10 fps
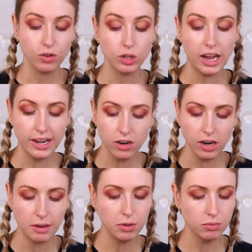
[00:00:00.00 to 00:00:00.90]
For
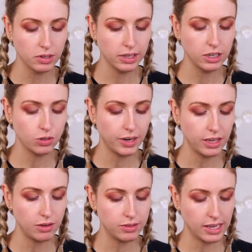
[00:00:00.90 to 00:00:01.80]
liner, I've been really
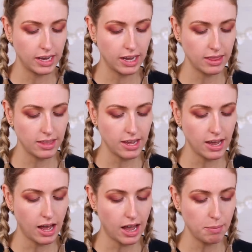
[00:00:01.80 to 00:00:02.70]
enjoying using
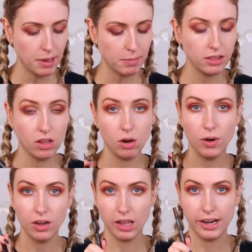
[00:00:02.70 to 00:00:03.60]
the High Pigment
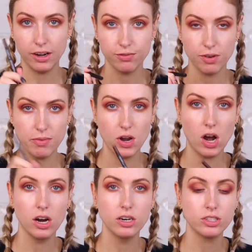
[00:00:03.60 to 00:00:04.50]
Longwear liner from
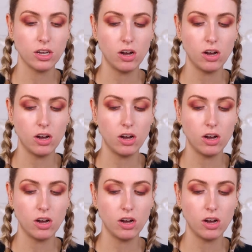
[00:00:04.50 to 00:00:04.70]
NARS